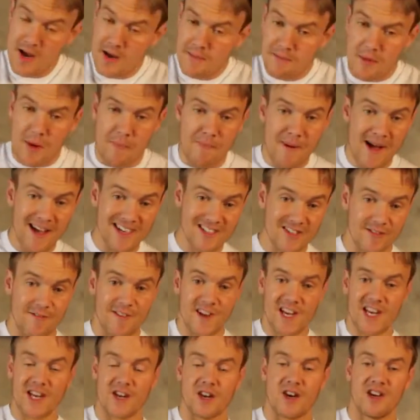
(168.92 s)
My back's
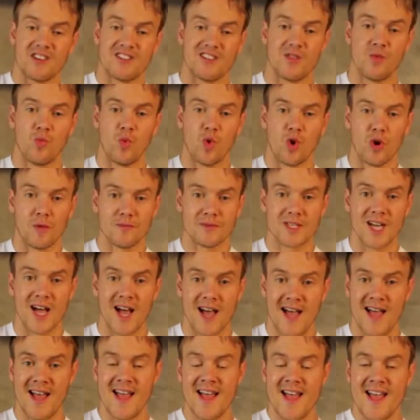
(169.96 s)
feeling nice and warmed.
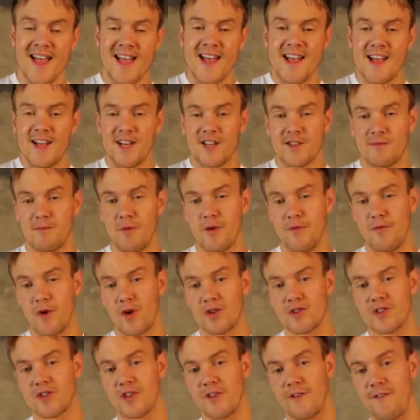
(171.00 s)
Let's move
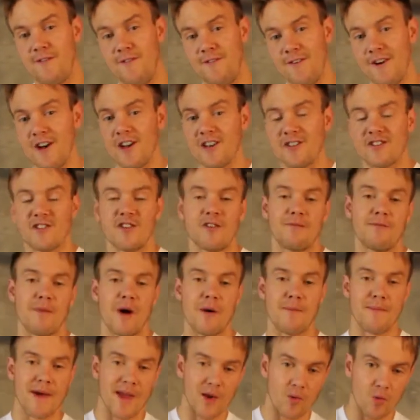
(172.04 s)
on to the first of my
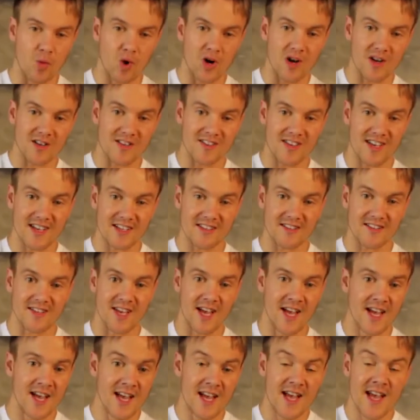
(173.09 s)
main work sets.
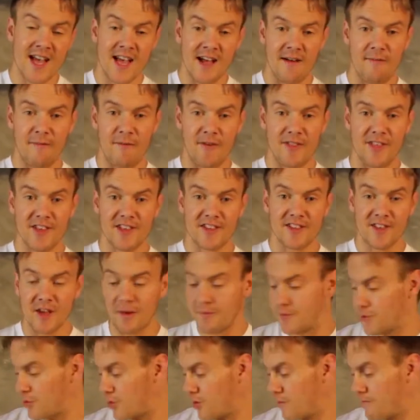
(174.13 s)
And for this,
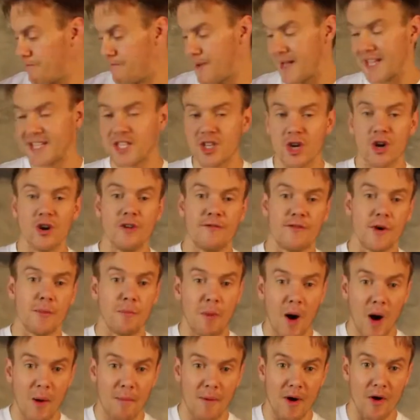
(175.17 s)
I'm doing bent over
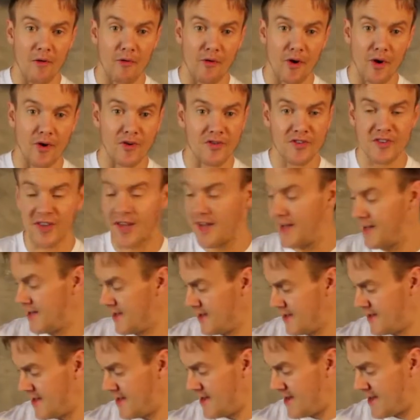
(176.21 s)
barbell rows.
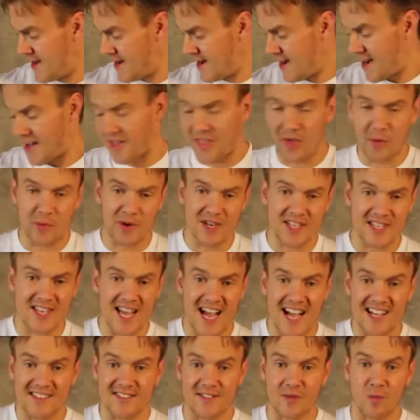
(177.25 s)
I think we need
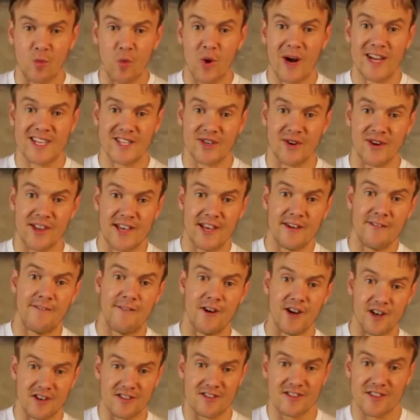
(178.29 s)
to add some weight on here
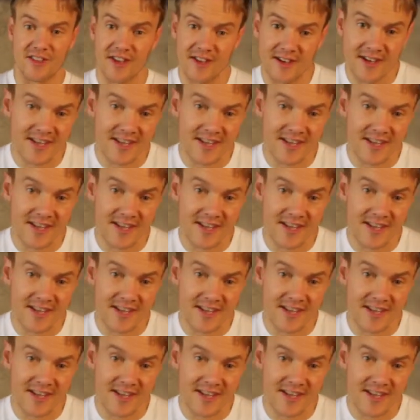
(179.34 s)
first.